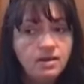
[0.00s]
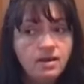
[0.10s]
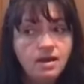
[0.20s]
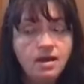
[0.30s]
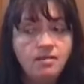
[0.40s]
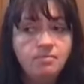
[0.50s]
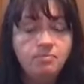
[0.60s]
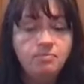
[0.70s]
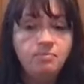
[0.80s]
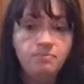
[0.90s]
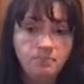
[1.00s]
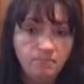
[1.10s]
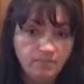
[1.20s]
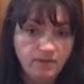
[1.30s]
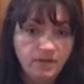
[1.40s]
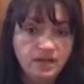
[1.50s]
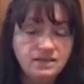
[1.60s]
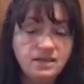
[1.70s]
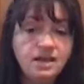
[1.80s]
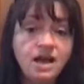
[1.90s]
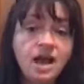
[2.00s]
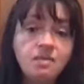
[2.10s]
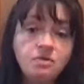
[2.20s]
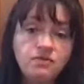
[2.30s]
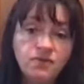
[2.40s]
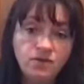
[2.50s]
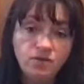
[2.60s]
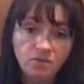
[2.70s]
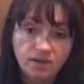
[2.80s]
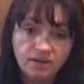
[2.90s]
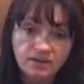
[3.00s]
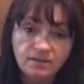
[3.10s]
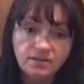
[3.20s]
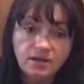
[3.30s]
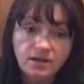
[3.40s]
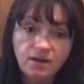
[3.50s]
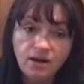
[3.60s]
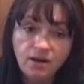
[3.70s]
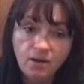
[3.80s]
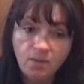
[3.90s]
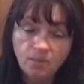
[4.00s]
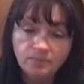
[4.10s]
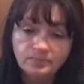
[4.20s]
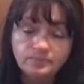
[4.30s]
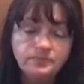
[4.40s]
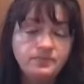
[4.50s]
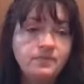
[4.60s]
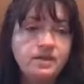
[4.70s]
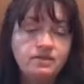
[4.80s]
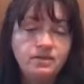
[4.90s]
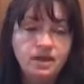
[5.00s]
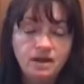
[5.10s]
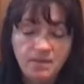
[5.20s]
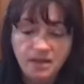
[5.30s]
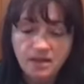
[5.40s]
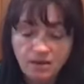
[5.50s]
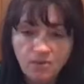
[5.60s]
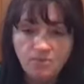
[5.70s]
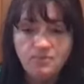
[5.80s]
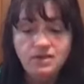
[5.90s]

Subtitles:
But like I said, I prefer the ones that are at home, that I make at home.